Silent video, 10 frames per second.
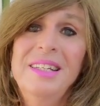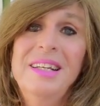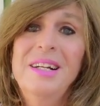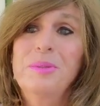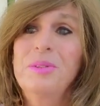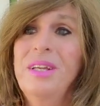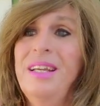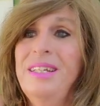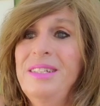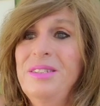You know what I'm
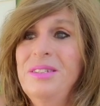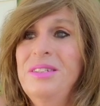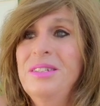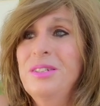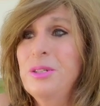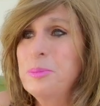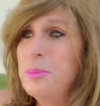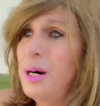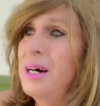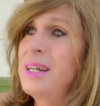saying? This is this is
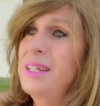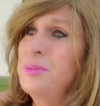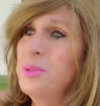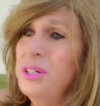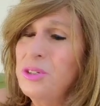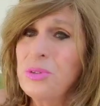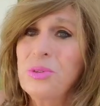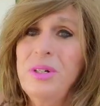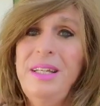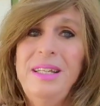my
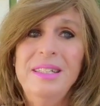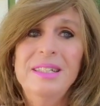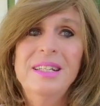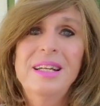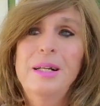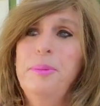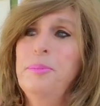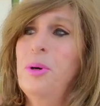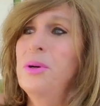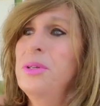retreat, and I
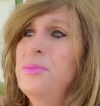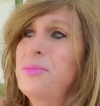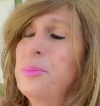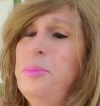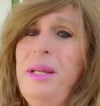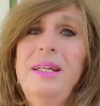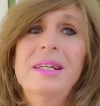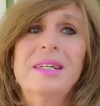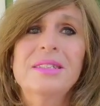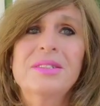bought it for
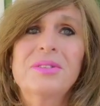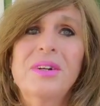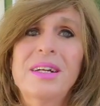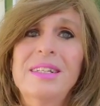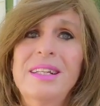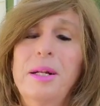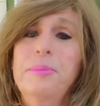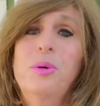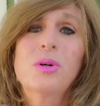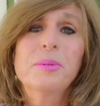peanuts, right? And I
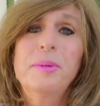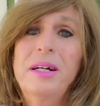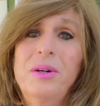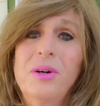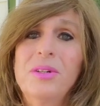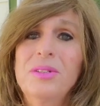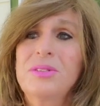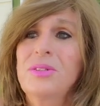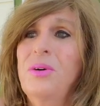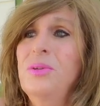poured my heart and
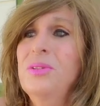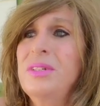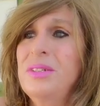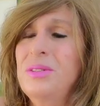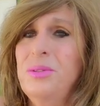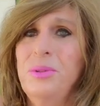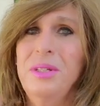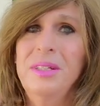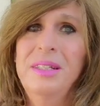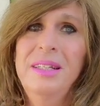soul into
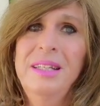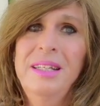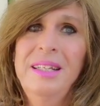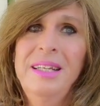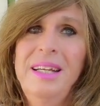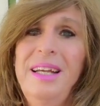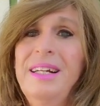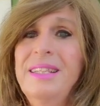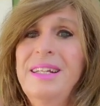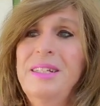it.
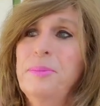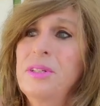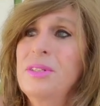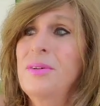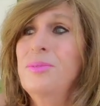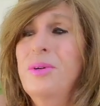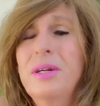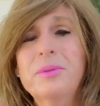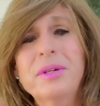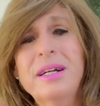And I think to myself,
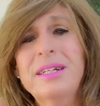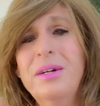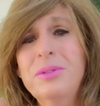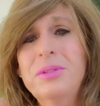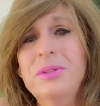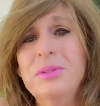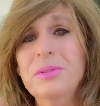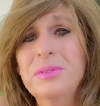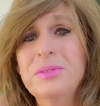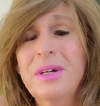where would I go to?
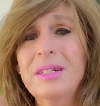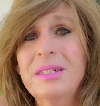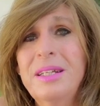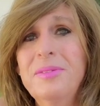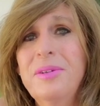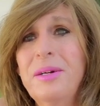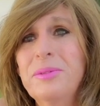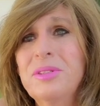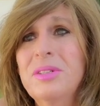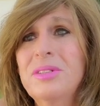Right, if I
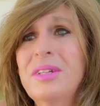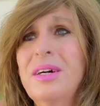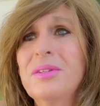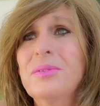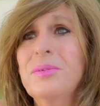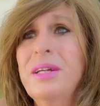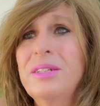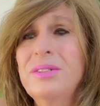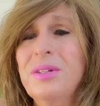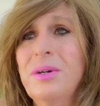was to sell the
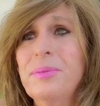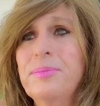rancho